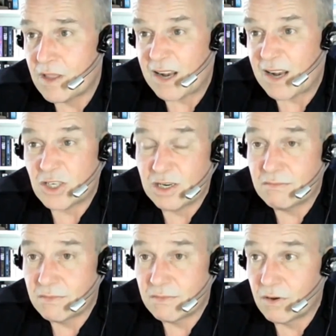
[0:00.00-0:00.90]
you're
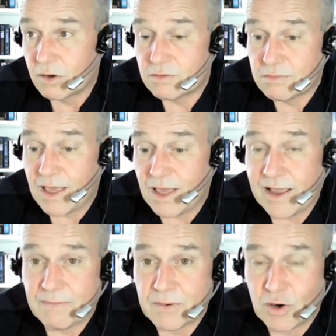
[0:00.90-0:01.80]
actually not
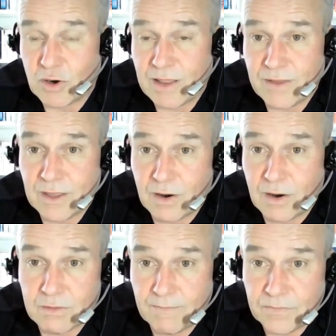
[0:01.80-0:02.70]
tired for driving, you're
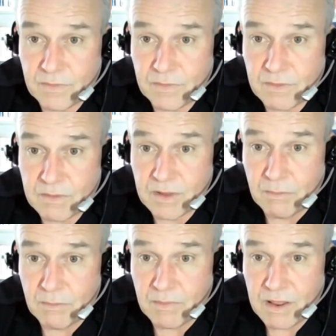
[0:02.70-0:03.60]
not,
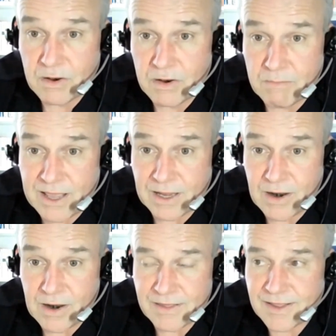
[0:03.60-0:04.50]
and making
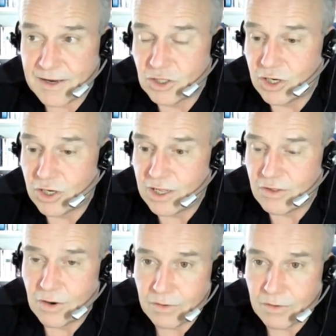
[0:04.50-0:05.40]
unnecessary
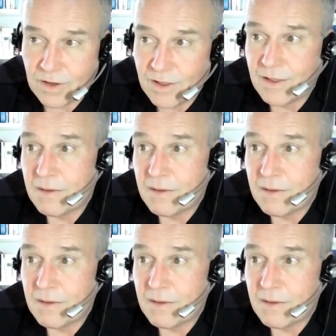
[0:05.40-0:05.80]
journeys, you're not